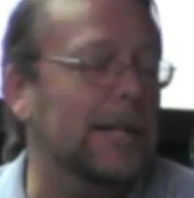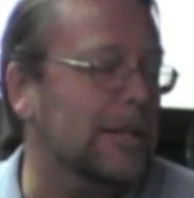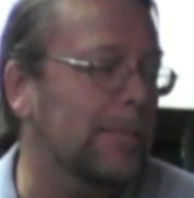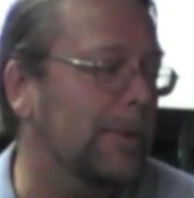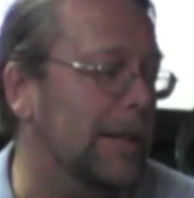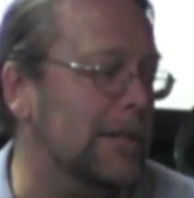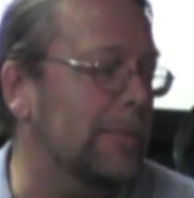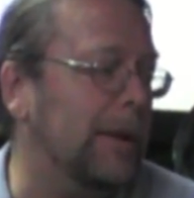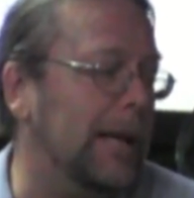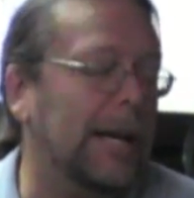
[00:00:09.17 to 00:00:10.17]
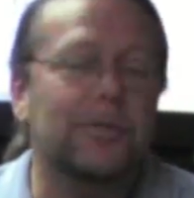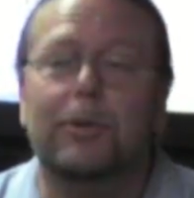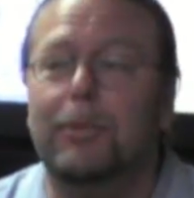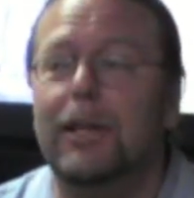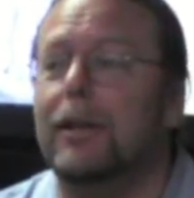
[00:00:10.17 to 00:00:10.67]
I mean, this could this could be an
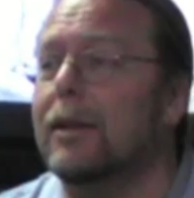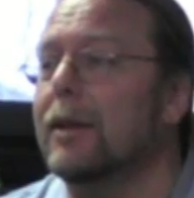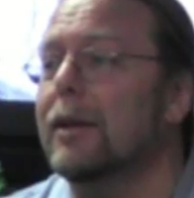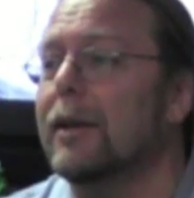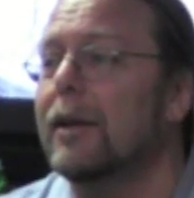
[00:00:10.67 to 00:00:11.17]
actual meal.